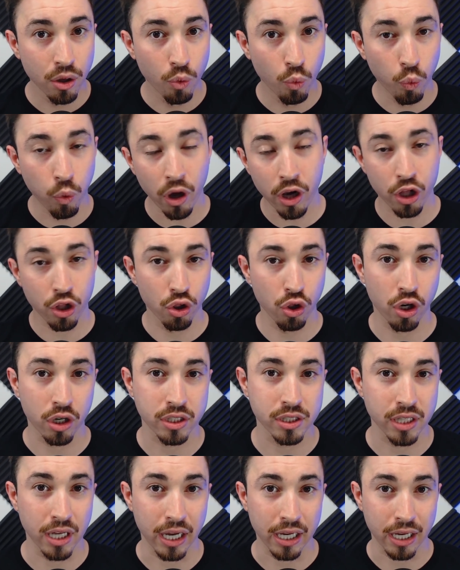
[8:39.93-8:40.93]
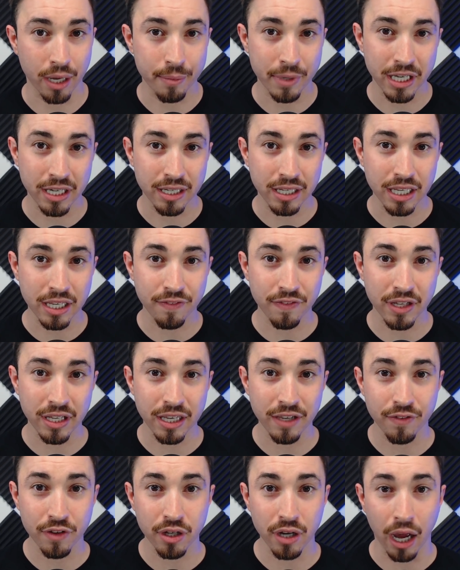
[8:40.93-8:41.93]
what it looks like. I mean,
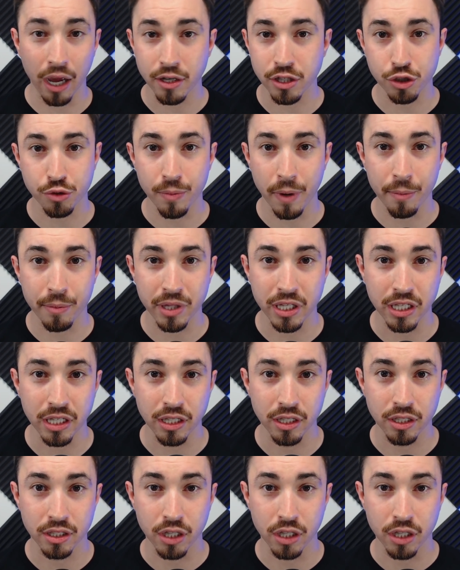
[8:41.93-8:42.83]
even I just remember the